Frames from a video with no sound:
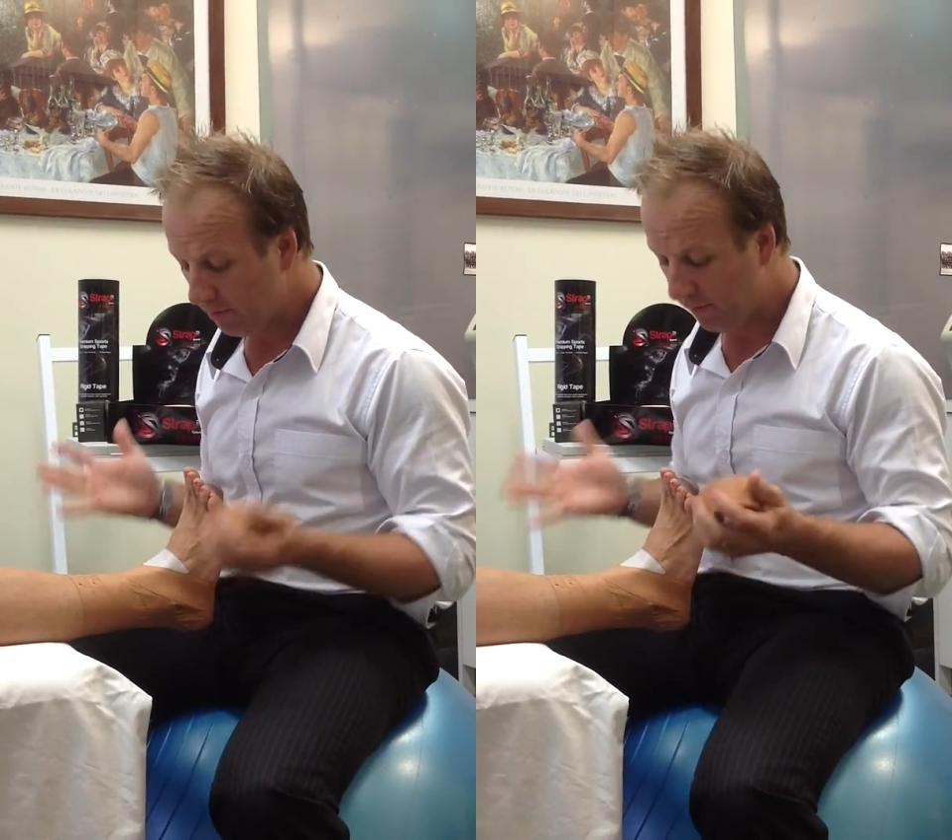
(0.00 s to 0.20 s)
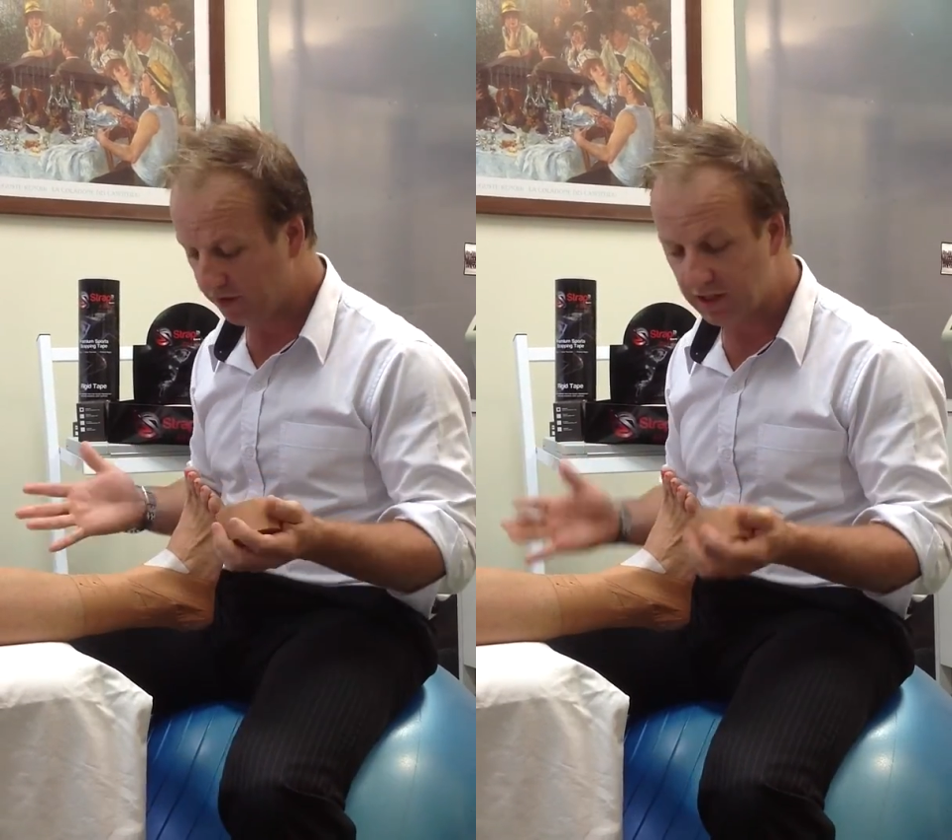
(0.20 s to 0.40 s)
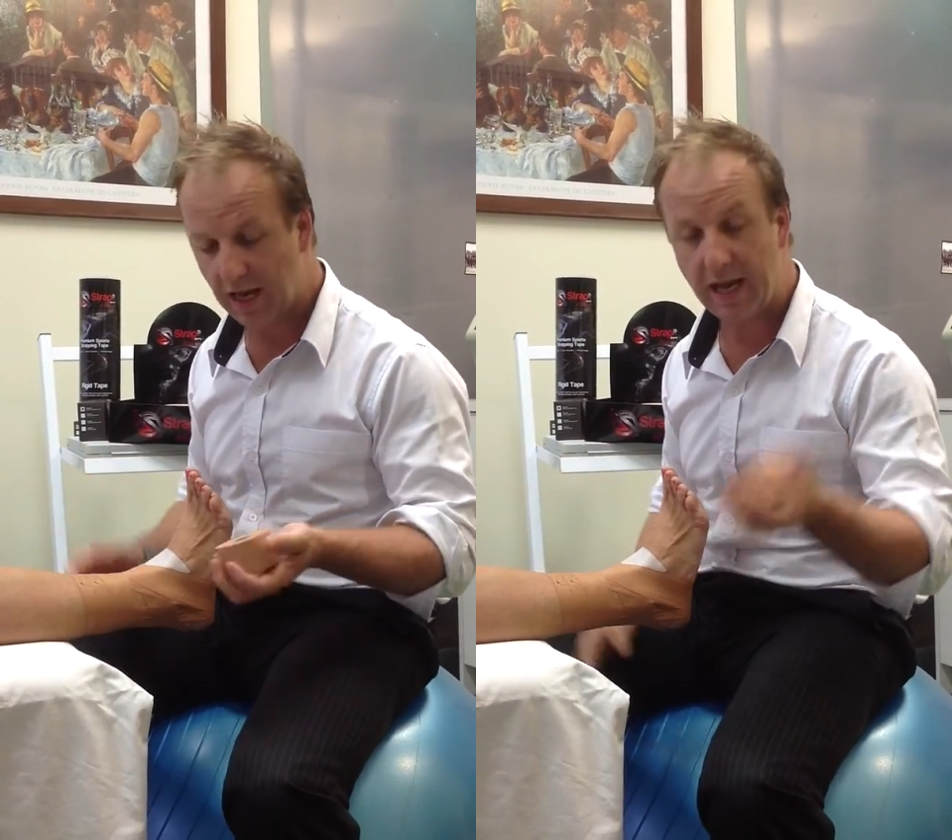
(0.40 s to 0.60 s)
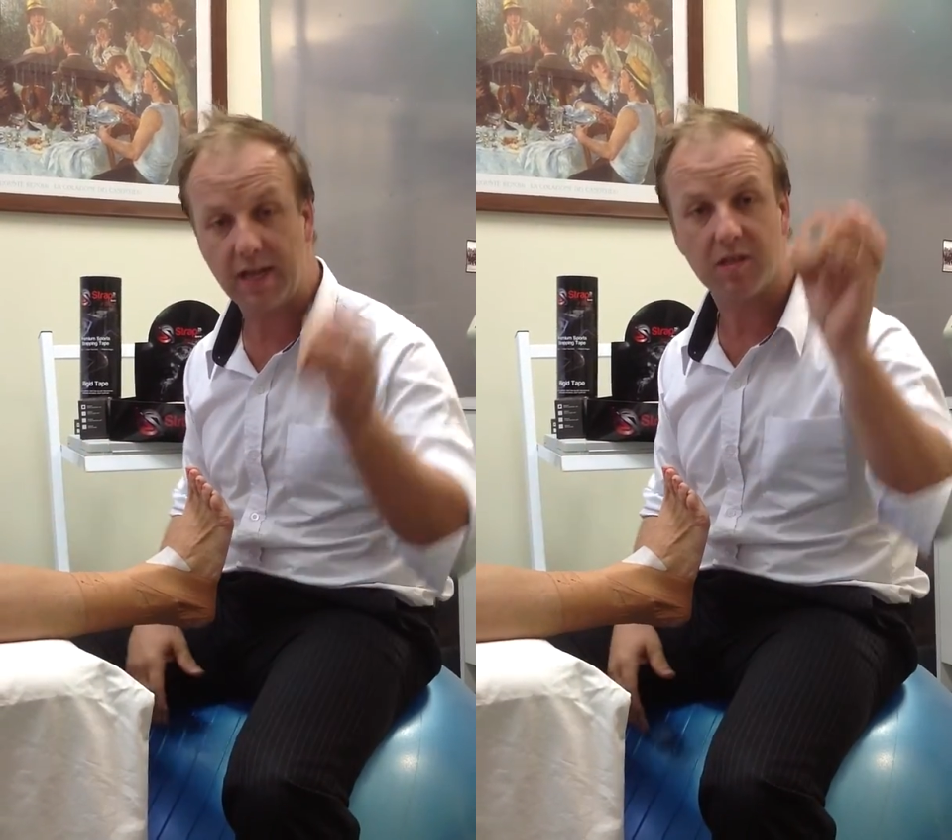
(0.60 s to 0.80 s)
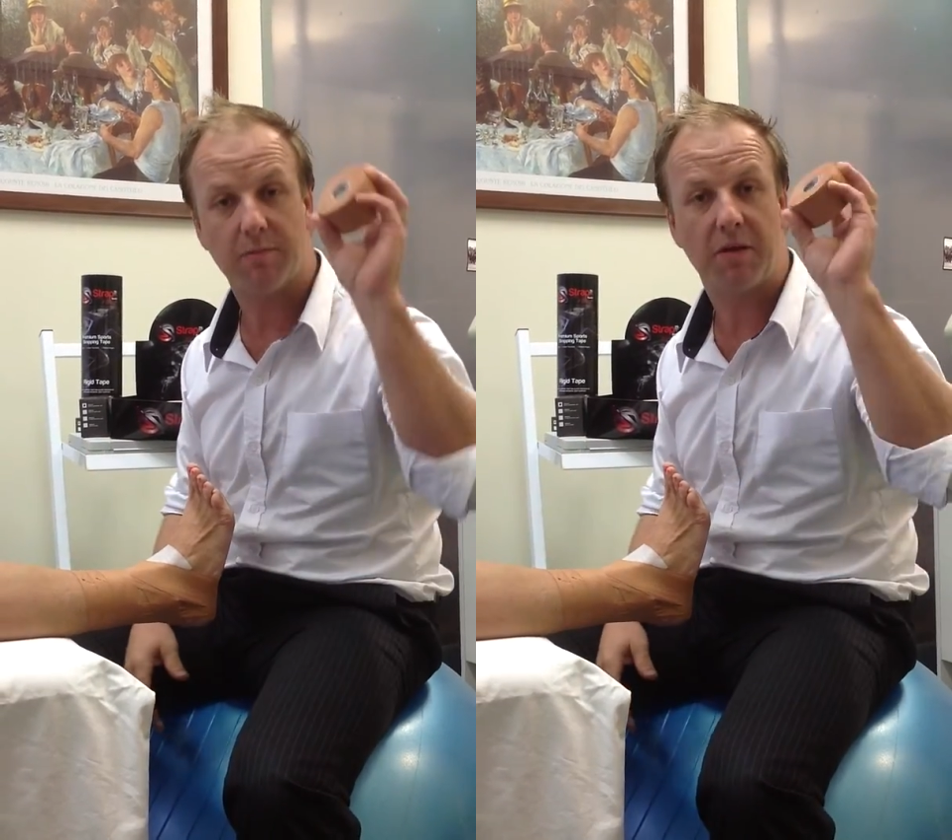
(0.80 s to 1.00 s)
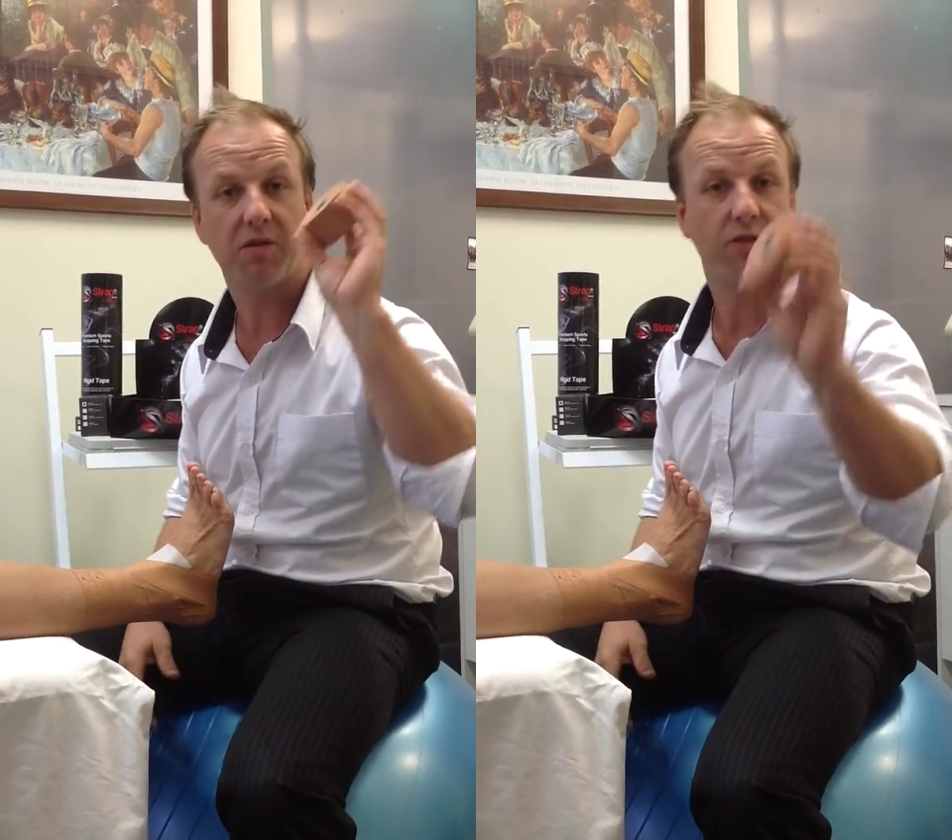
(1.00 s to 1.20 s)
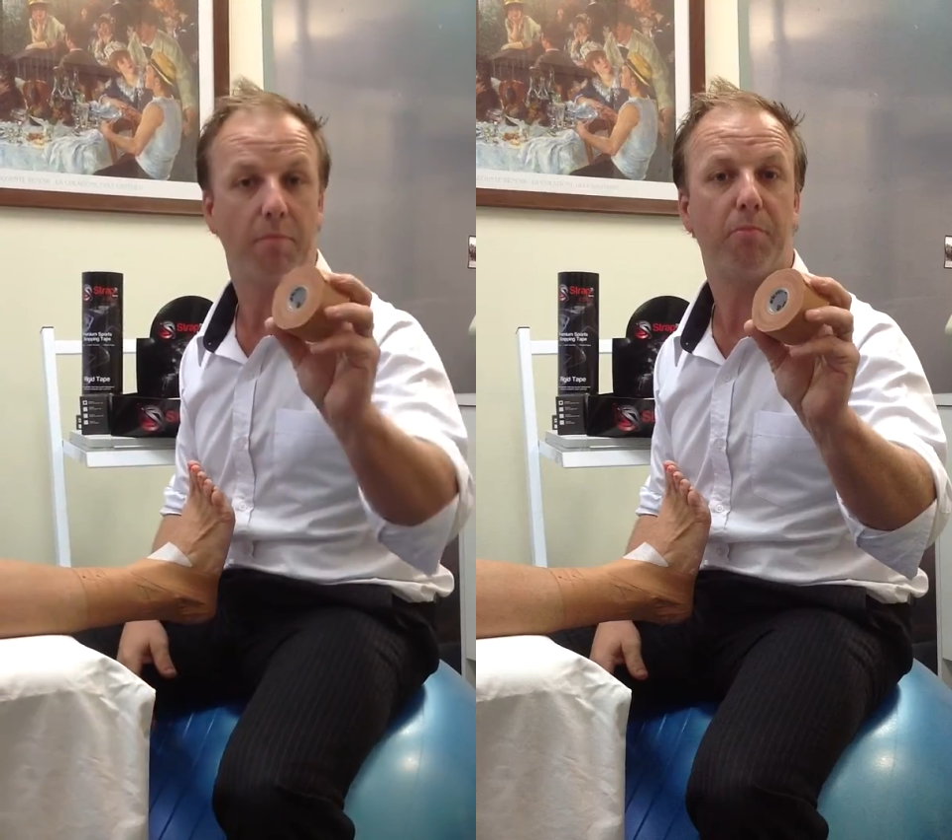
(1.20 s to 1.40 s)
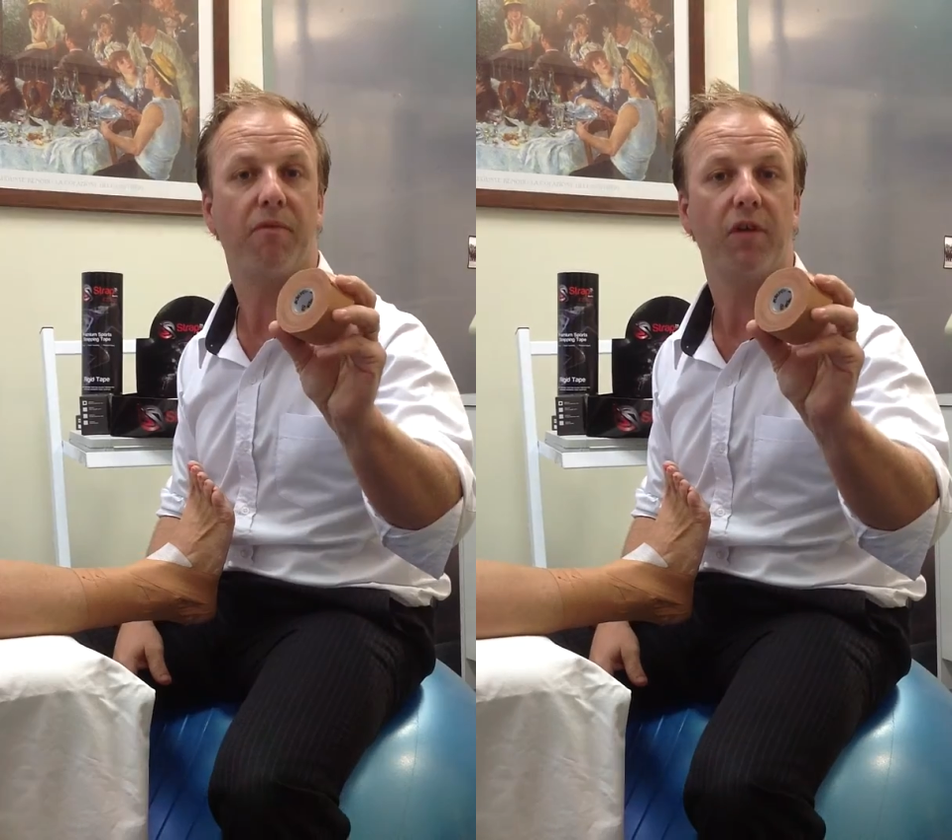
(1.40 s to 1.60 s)
But for today, it's about the
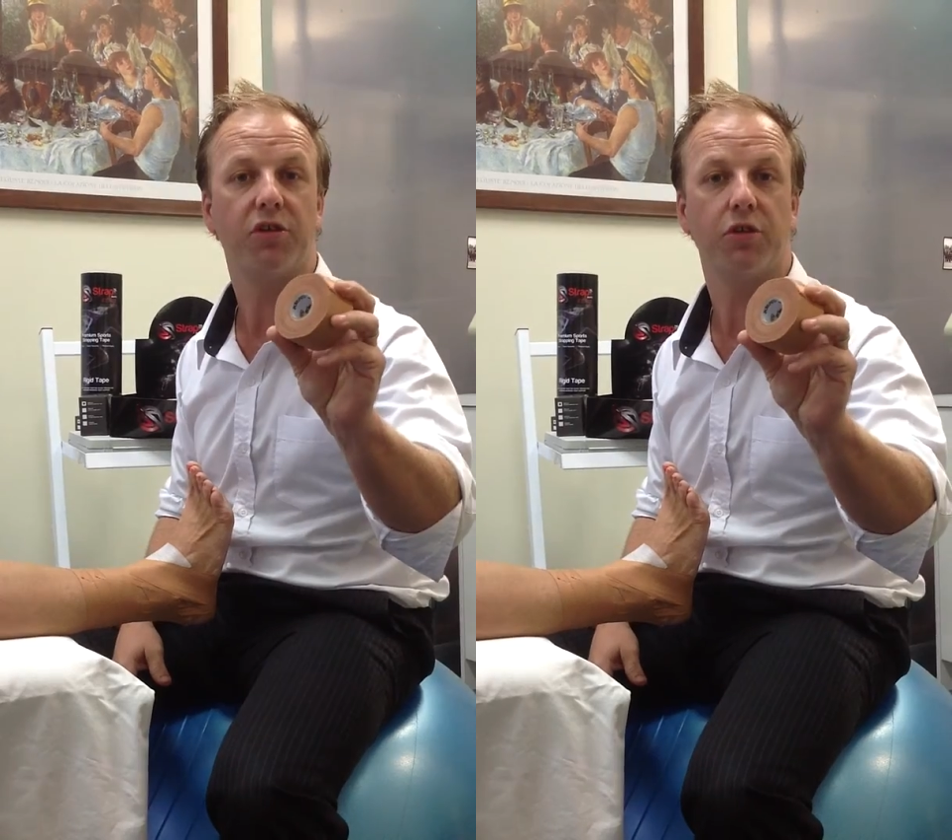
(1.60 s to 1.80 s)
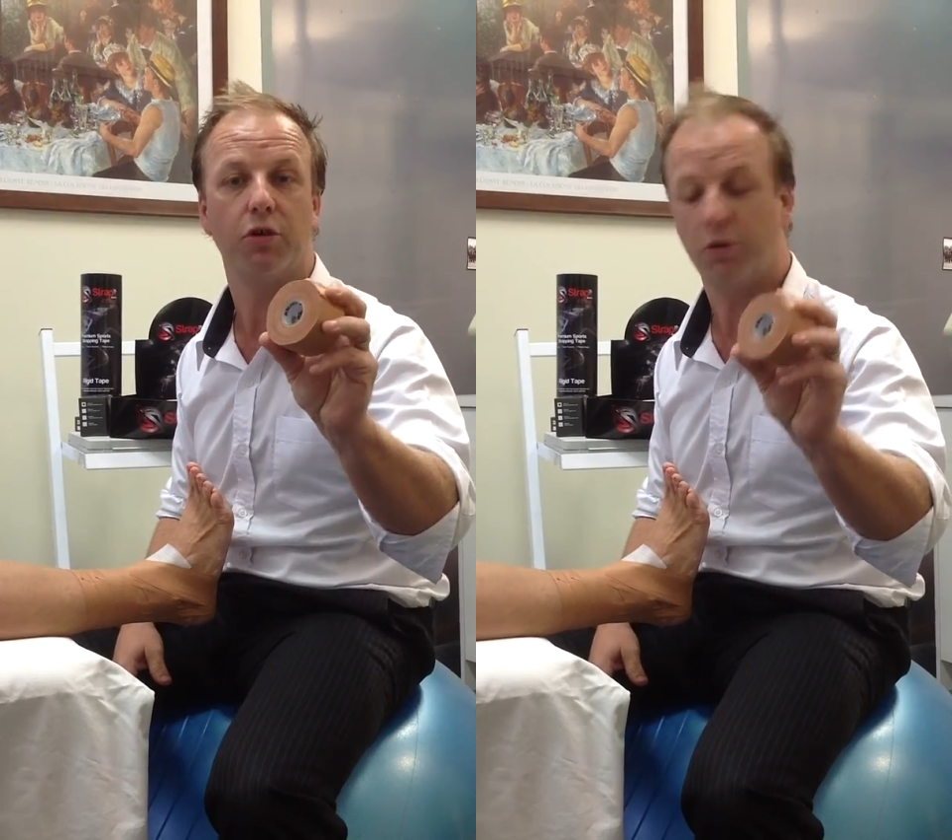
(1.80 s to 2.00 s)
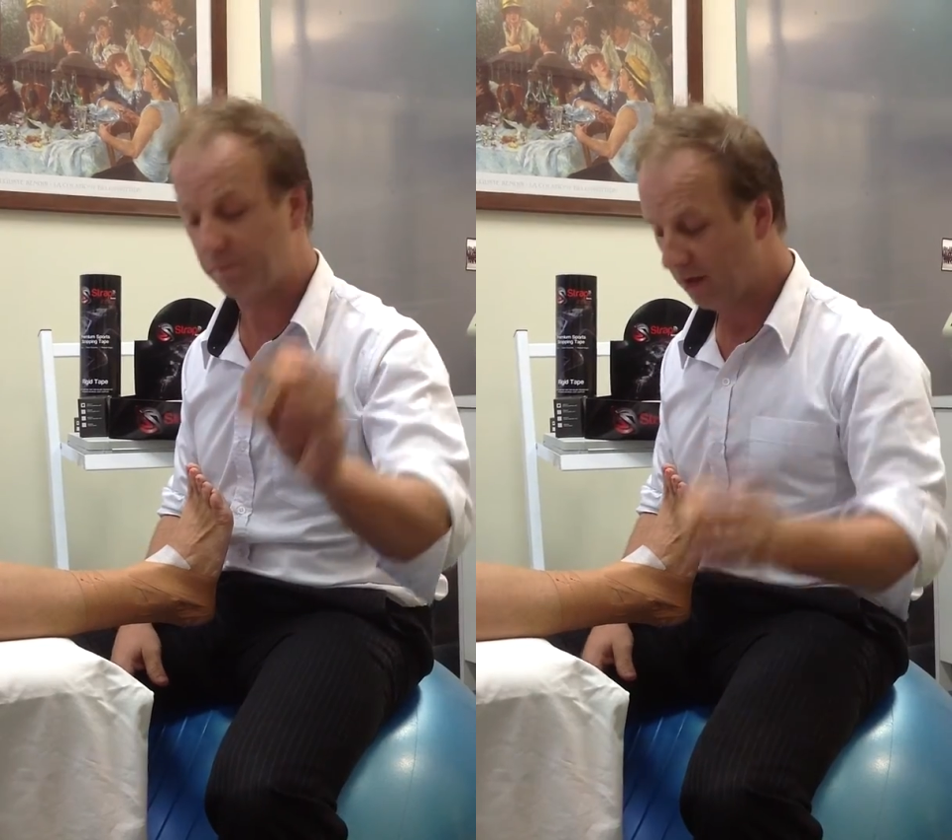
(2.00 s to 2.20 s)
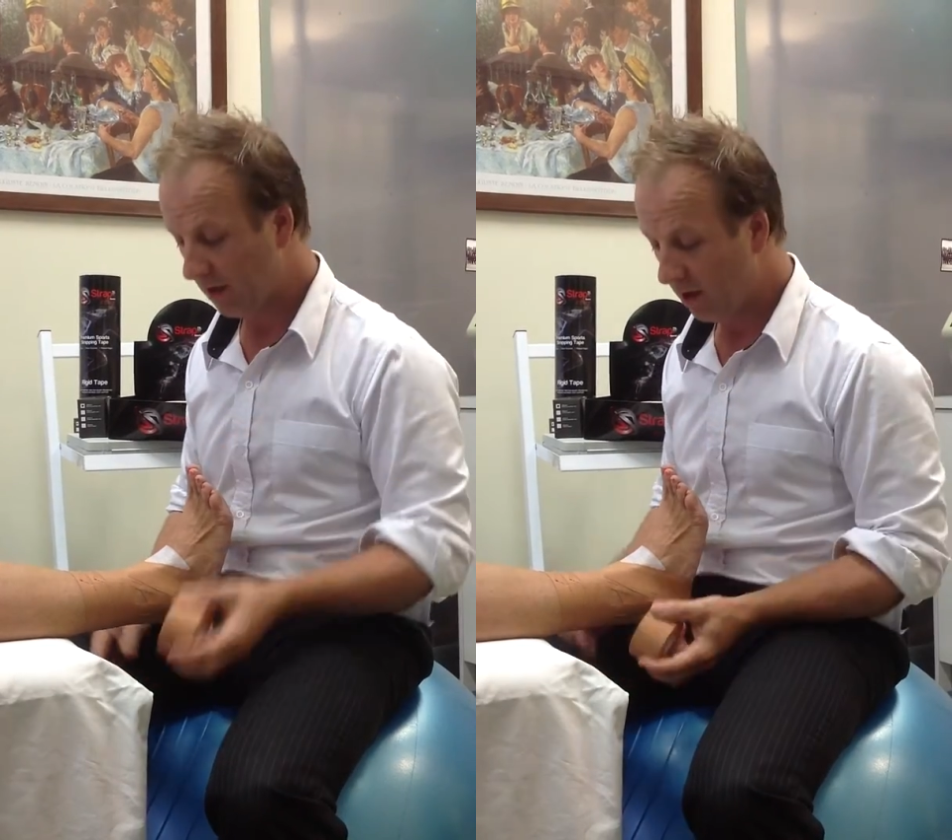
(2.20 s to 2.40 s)
Strap-it Professional.